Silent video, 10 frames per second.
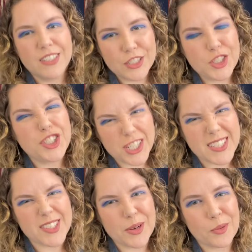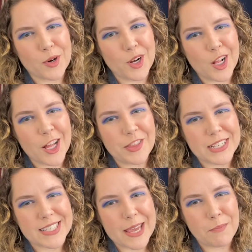Just so we're all on the
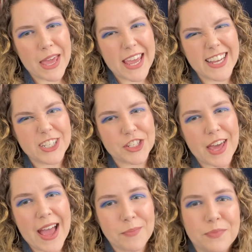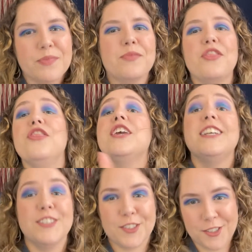same page that
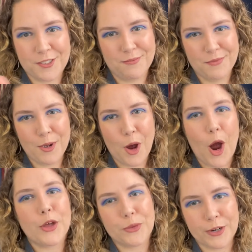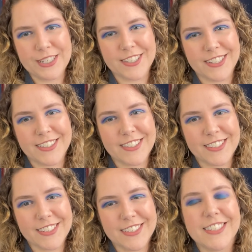these are the
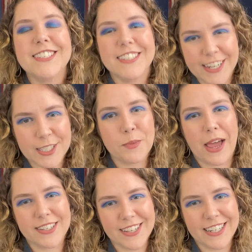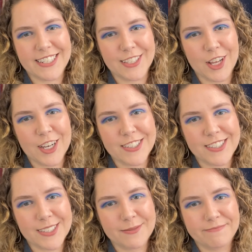reasons states pass ID
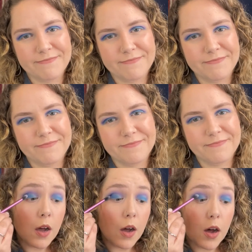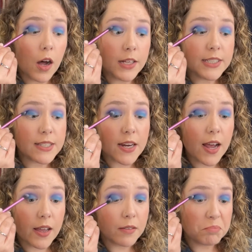laws. All is
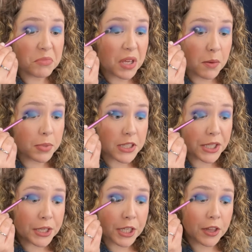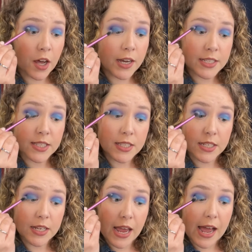not completely
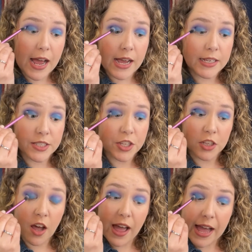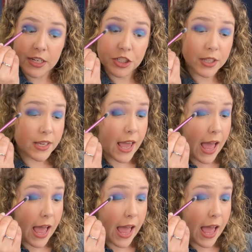lost, as the law actually